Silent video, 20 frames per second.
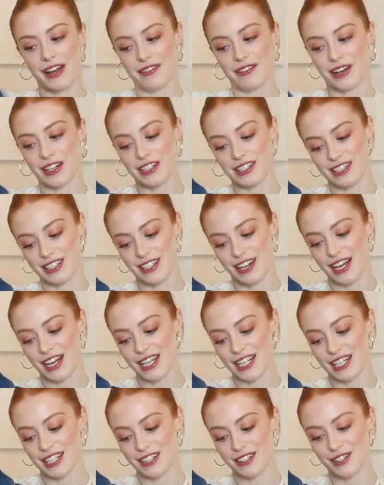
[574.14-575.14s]
I'm kind of
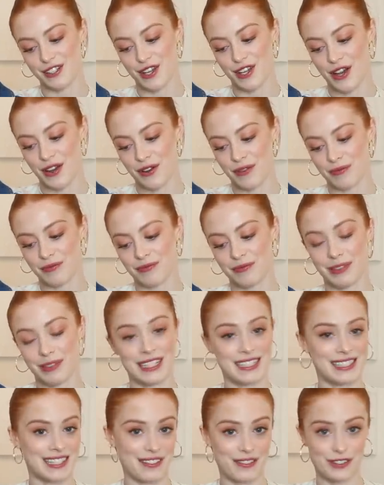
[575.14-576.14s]
undecided, so
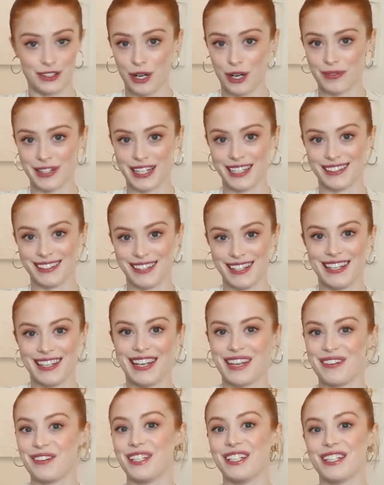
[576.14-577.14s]
please leave a comment
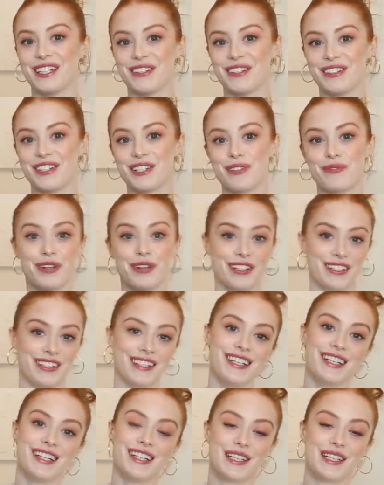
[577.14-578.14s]
and let me know which
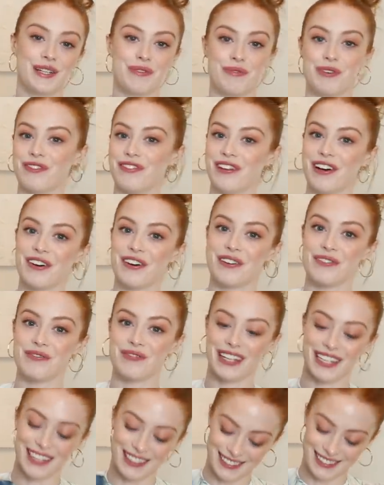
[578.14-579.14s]
one you prefer
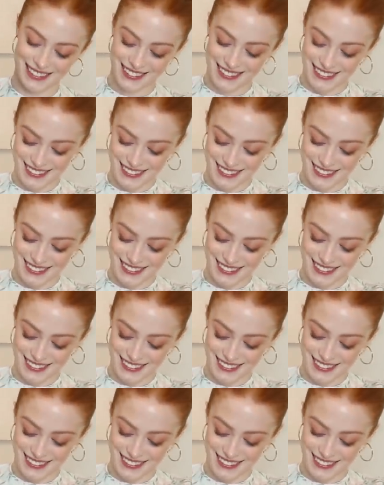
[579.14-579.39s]
on me.